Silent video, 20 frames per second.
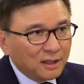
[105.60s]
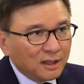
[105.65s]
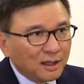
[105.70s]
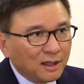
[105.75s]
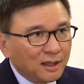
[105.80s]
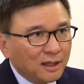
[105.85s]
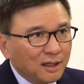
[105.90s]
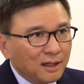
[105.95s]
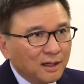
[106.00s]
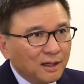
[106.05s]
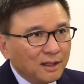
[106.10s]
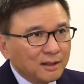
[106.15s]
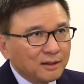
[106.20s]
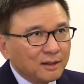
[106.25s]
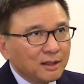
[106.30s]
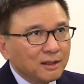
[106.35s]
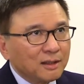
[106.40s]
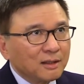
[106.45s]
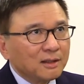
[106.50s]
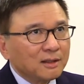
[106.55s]
uh,
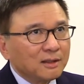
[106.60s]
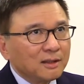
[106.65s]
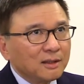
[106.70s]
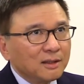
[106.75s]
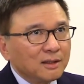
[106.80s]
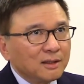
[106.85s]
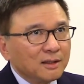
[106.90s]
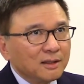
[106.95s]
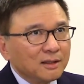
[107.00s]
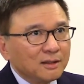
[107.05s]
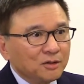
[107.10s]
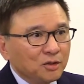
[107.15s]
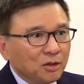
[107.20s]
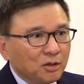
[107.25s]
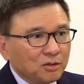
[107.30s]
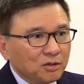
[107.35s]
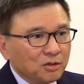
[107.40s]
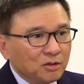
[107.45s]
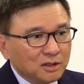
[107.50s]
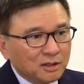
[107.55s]
there, you know,
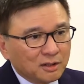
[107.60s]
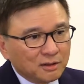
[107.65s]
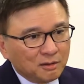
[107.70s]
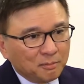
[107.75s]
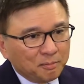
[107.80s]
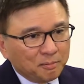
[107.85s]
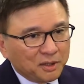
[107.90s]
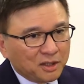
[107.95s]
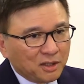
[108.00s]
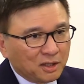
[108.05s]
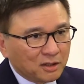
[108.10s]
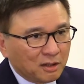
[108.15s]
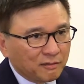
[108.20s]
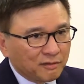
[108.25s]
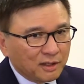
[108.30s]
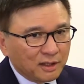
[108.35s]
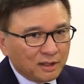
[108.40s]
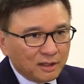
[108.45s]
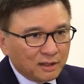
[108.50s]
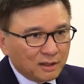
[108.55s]
you, you, because of
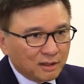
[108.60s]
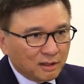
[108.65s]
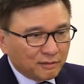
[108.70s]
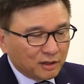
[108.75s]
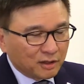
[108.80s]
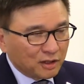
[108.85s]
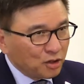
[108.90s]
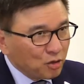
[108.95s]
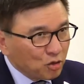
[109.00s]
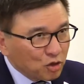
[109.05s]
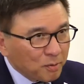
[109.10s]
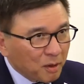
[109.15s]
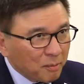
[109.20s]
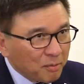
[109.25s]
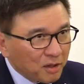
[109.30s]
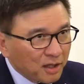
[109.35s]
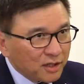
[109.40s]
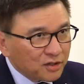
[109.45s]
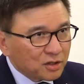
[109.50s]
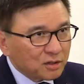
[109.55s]
the of the huge
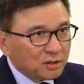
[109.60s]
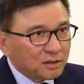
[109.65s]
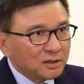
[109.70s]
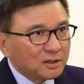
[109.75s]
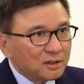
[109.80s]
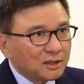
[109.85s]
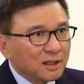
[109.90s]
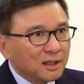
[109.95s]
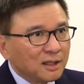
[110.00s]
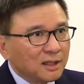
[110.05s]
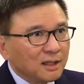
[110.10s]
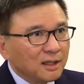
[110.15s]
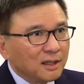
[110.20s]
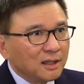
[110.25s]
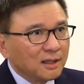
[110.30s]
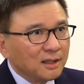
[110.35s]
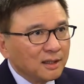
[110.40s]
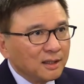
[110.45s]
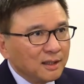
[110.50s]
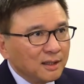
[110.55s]
population, uh,
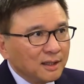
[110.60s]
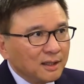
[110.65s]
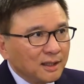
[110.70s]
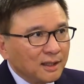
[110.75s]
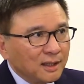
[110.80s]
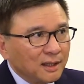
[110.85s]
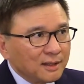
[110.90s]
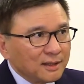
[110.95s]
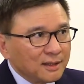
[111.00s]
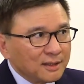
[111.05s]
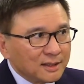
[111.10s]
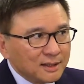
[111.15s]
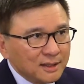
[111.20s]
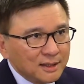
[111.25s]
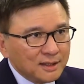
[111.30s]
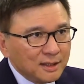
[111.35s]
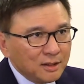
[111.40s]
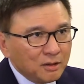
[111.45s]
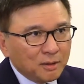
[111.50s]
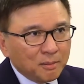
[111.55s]
uh, it's
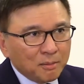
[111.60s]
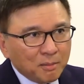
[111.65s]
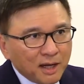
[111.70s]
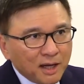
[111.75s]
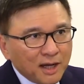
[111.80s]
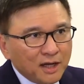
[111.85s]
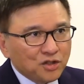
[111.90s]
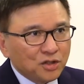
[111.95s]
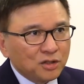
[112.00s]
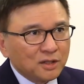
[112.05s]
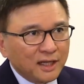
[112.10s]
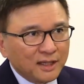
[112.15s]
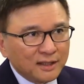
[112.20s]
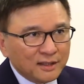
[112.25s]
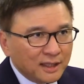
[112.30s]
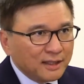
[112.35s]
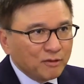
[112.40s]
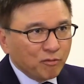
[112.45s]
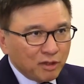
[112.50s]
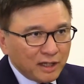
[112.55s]
easy to imagine, and,
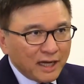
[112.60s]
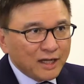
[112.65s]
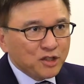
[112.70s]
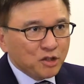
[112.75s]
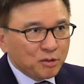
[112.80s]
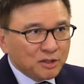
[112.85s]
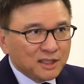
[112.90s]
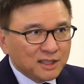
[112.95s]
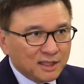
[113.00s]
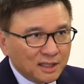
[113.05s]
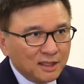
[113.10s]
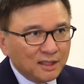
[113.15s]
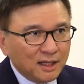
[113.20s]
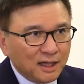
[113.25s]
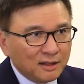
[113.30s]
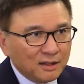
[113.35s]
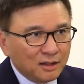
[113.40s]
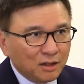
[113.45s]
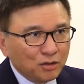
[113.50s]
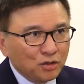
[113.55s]
and we actually see
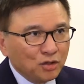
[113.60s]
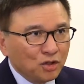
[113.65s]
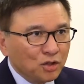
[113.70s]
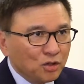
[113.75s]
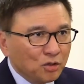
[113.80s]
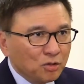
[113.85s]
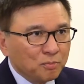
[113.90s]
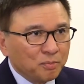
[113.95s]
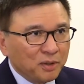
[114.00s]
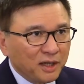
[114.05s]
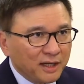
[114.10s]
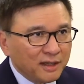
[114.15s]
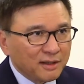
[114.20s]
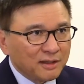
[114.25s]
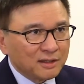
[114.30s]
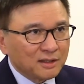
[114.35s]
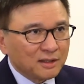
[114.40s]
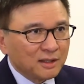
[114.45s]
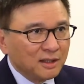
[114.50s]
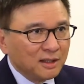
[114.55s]
that you know new
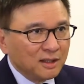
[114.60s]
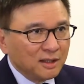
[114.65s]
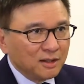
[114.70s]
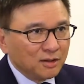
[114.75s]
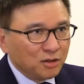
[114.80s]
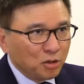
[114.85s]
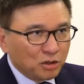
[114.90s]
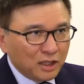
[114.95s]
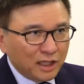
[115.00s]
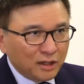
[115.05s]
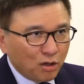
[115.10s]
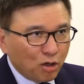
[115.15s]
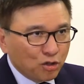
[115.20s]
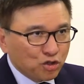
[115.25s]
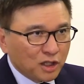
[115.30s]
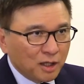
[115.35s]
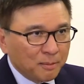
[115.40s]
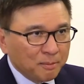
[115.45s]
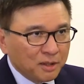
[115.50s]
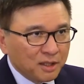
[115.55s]
players, new technology
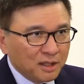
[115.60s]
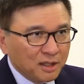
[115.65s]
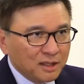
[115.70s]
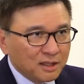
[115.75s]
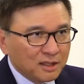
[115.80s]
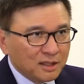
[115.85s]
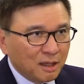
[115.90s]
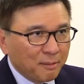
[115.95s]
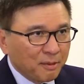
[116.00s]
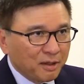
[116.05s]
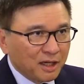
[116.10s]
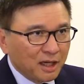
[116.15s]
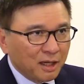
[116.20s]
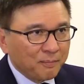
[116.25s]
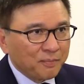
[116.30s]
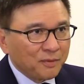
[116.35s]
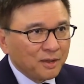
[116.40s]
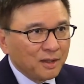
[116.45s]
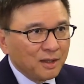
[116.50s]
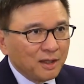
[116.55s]
companies coming up,
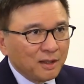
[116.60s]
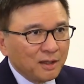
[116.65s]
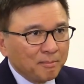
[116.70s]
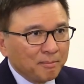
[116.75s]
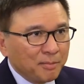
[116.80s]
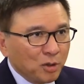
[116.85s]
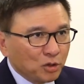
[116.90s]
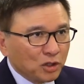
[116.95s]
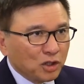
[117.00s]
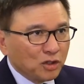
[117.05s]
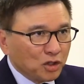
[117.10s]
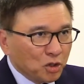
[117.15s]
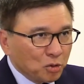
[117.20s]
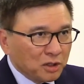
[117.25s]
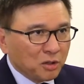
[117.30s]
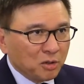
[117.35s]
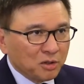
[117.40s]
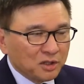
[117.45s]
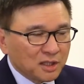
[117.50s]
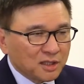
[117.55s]
building new
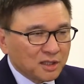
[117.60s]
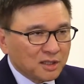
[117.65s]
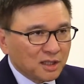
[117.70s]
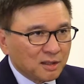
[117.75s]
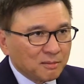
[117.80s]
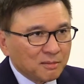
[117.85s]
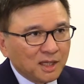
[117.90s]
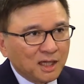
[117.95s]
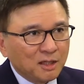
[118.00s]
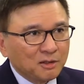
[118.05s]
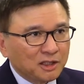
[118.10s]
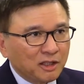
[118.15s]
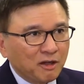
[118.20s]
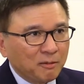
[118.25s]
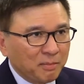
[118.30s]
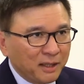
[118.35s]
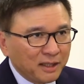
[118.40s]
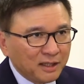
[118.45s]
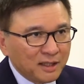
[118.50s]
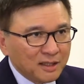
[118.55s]
ecosystem outside the
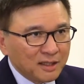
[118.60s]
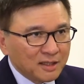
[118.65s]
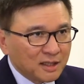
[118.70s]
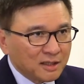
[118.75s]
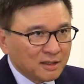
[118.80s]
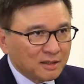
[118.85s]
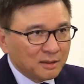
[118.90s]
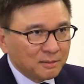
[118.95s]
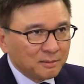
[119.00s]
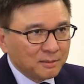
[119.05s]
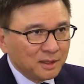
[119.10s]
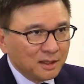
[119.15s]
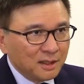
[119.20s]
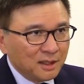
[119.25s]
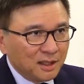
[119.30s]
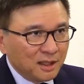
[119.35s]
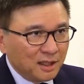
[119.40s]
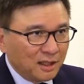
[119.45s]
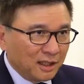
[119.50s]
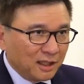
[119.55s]
banking system,
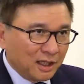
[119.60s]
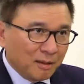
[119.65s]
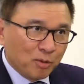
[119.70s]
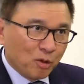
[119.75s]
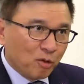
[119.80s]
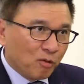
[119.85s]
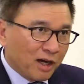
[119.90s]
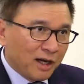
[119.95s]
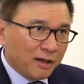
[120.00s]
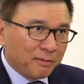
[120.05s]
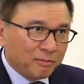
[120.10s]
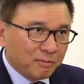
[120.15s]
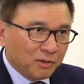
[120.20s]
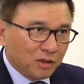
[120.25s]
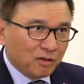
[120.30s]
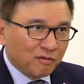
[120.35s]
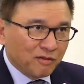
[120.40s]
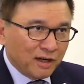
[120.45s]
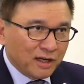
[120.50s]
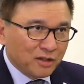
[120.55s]
and they can provide you
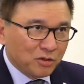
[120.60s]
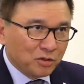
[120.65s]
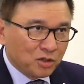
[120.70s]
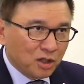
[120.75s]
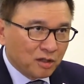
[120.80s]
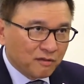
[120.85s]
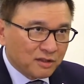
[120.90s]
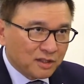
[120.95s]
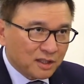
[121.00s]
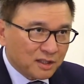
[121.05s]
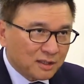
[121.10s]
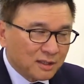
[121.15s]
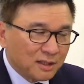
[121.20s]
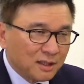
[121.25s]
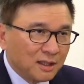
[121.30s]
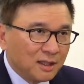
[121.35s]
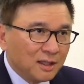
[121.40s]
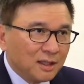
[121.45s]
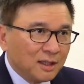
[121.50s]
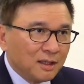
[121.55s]
know financial services.
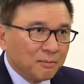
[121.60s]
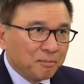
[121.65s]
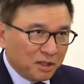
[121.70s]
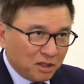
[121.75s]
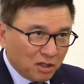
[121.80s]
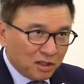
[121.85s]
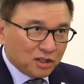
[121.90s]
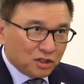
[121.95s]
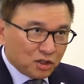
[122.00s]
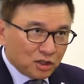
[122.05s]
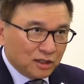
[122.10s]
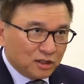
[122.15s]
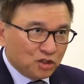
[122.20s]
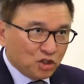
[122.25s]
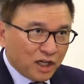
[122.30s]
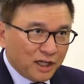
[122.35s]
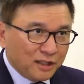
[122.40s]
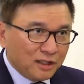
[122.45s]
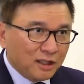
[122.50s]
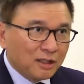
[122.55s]
Because in
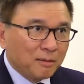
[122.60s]
China the